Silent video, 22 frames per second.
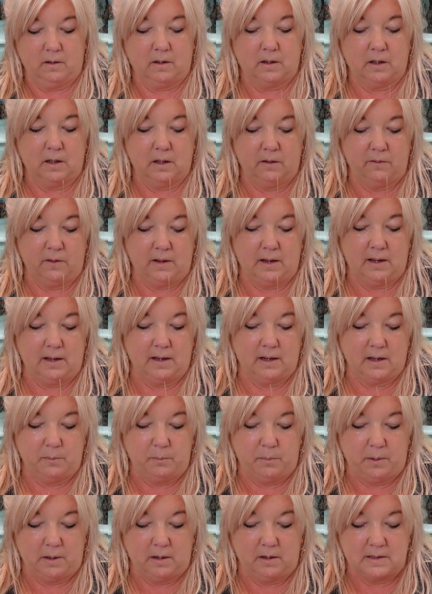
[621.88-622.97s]
give it a little
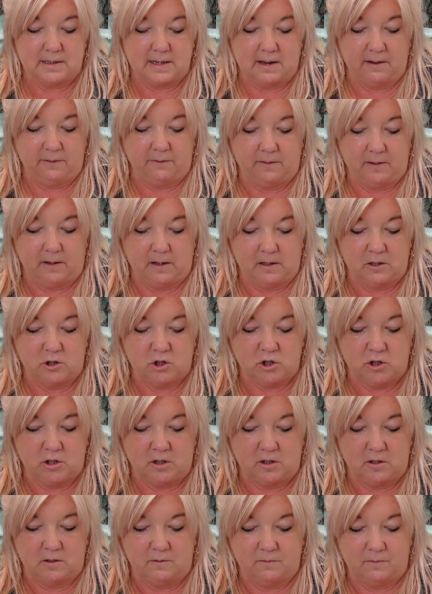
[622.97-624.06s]
bit of
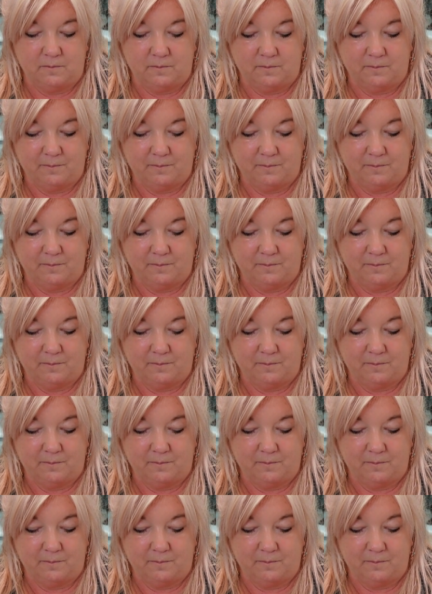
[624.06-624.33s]
definition.